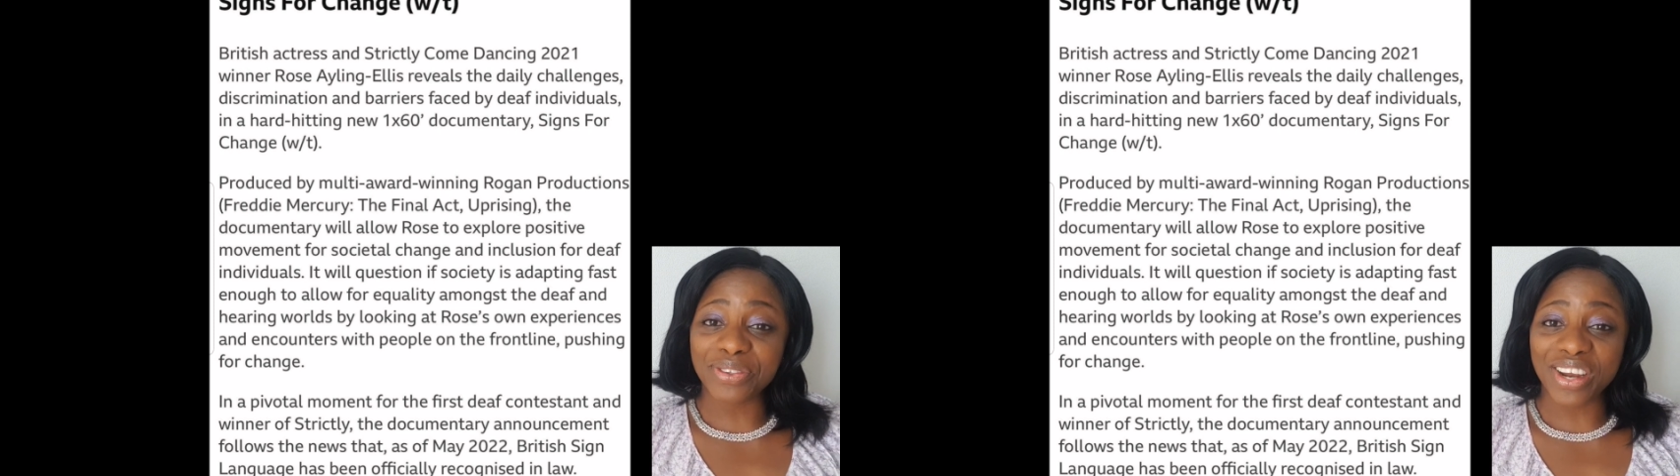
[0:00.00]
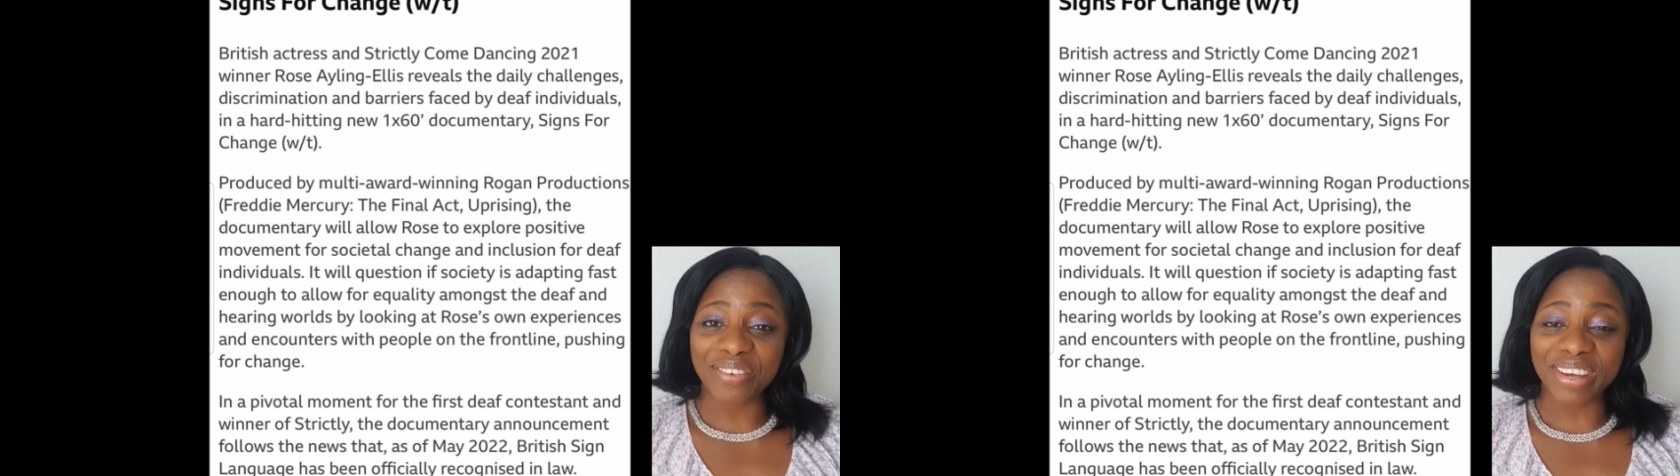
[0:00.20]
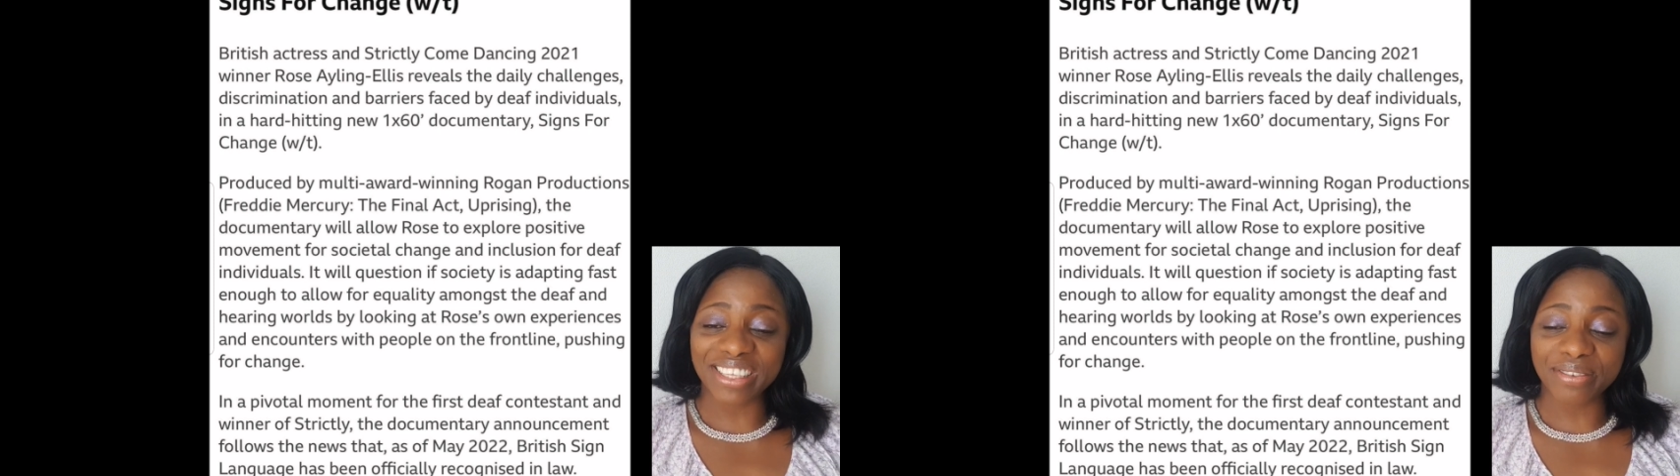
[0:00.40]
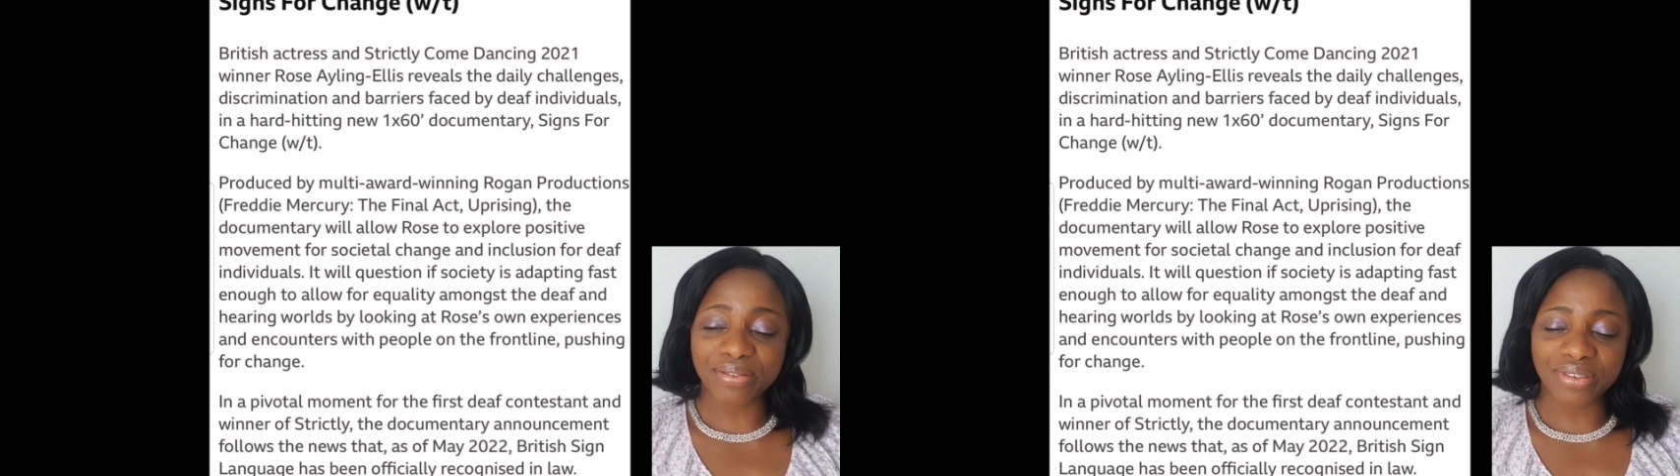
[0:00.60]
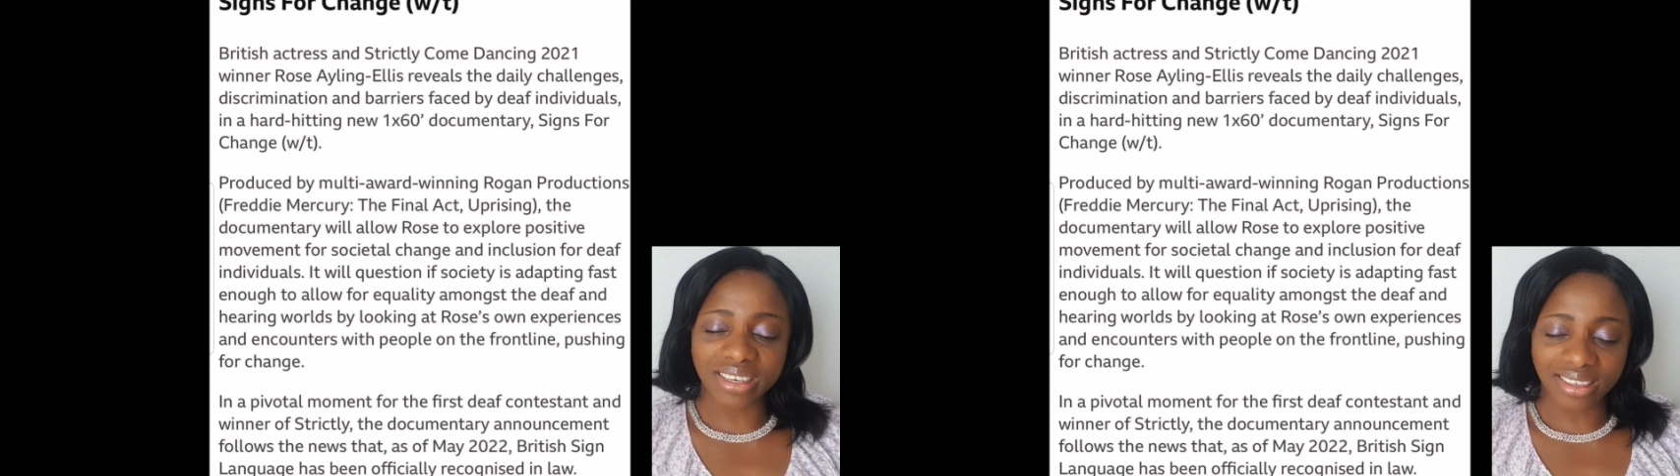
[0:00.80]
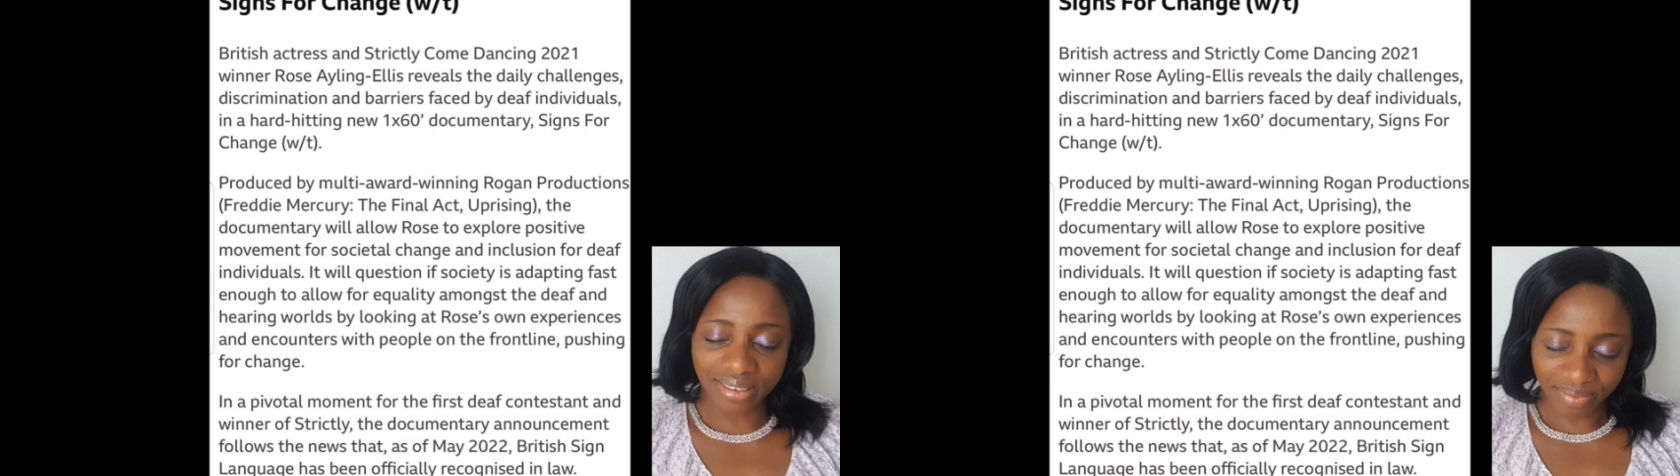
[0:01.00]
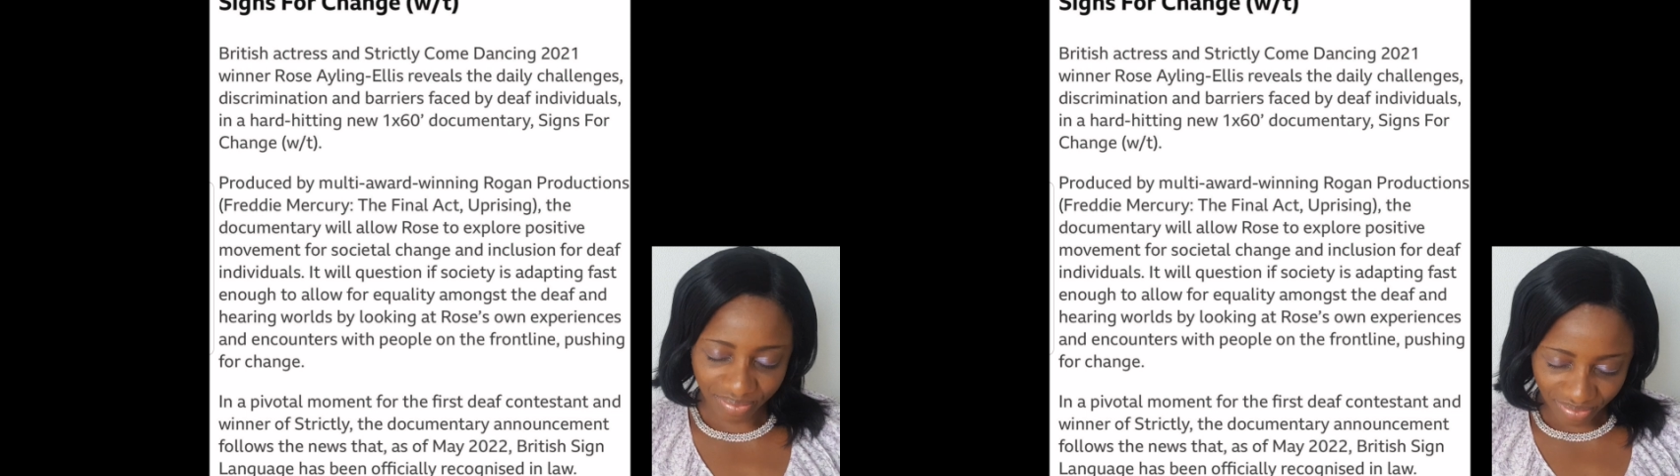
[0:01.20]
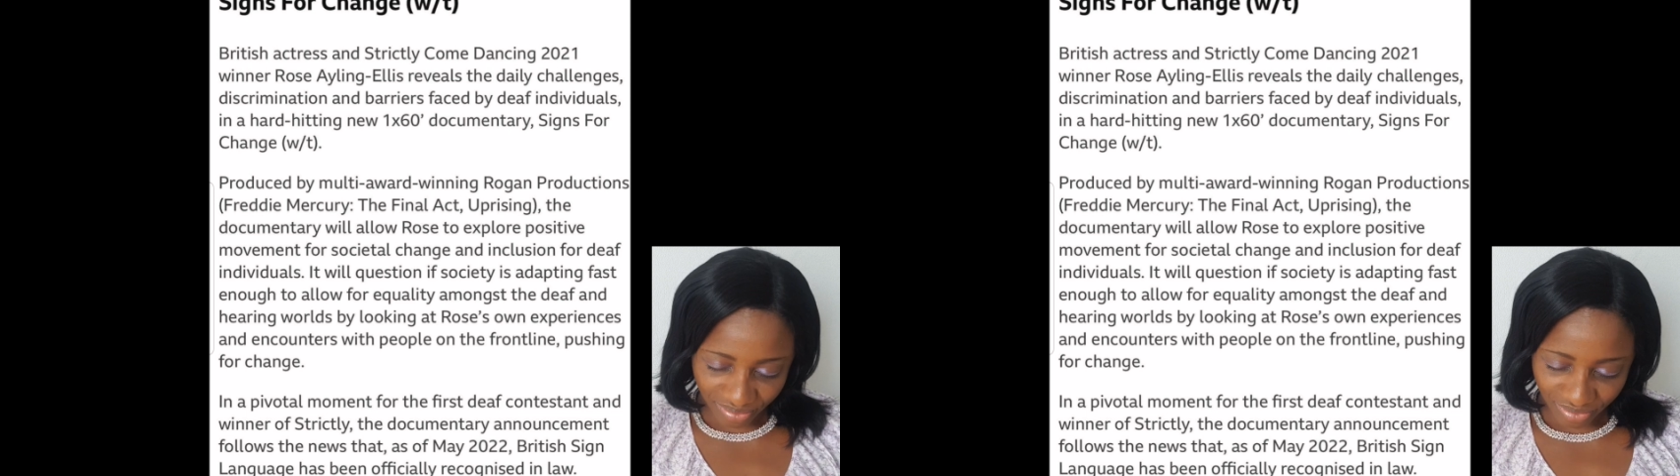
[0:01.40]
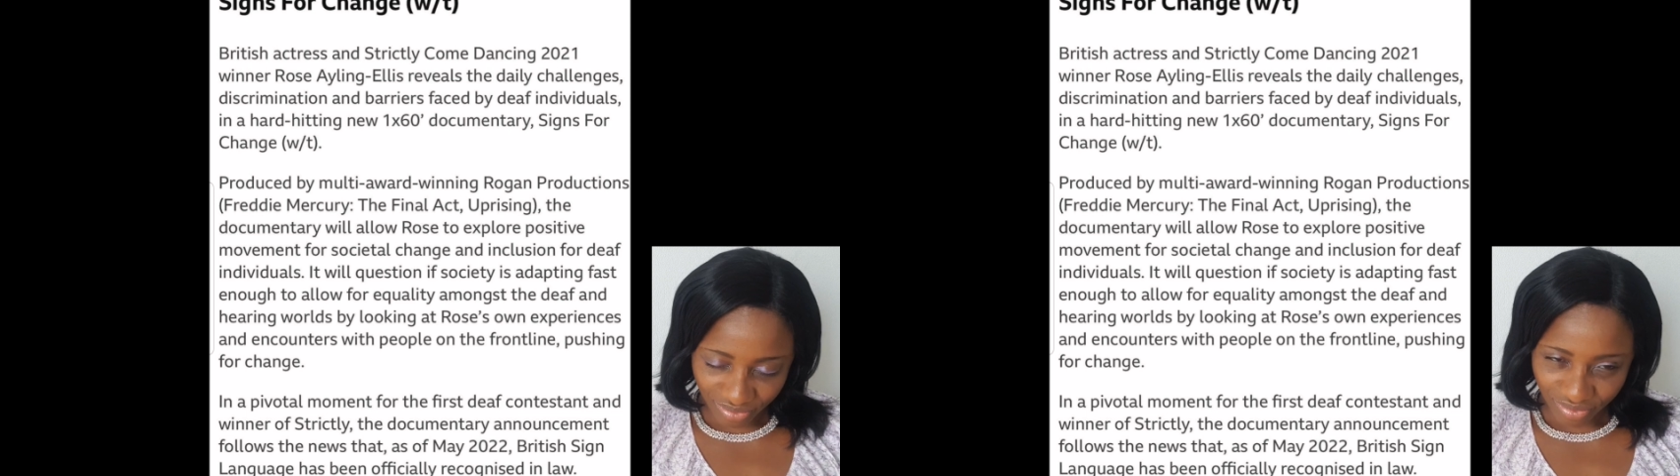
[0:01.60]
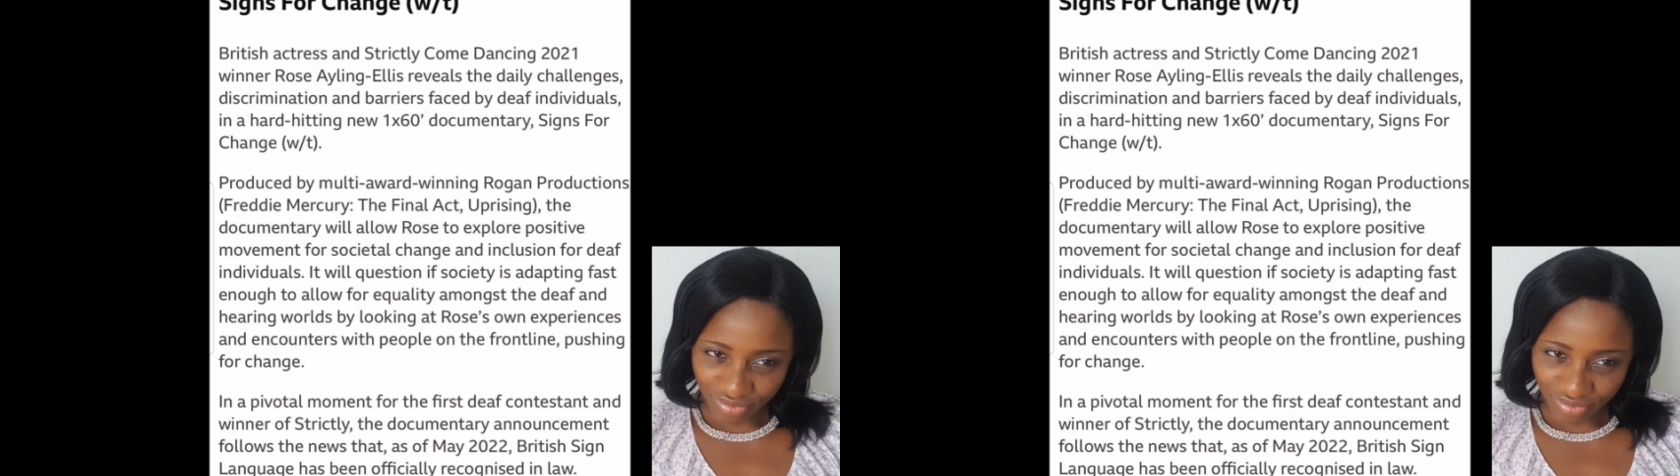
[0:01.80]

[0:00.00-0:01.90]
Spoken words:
the documentary announcement